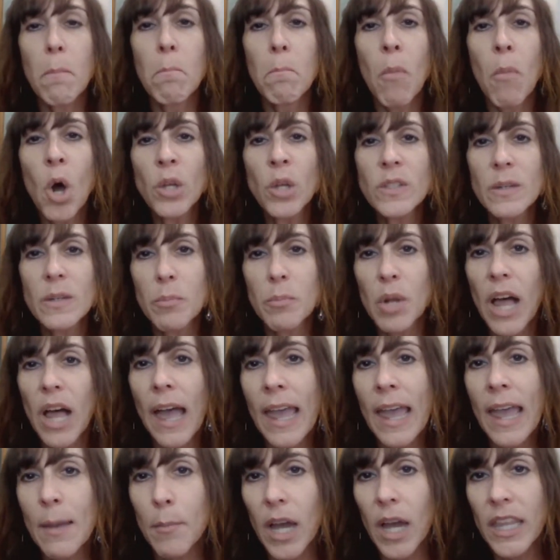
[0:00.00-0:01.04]

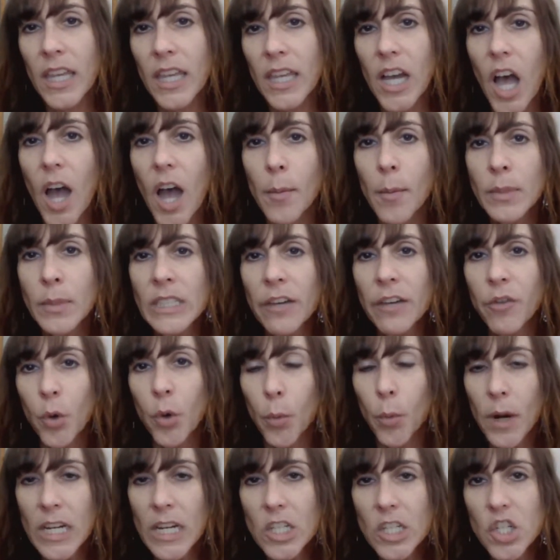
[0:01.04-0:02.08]
multiply it by the common level
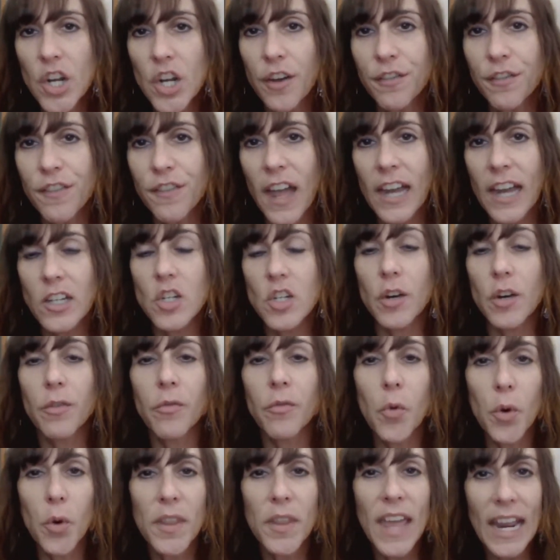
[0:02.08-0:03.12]
ratio factor
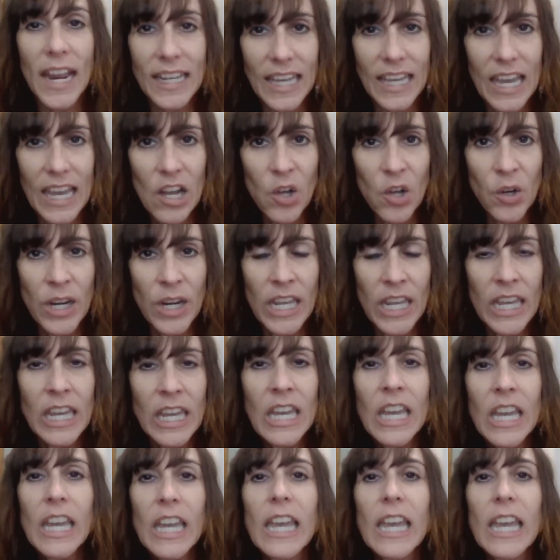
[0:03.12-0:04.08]
for that county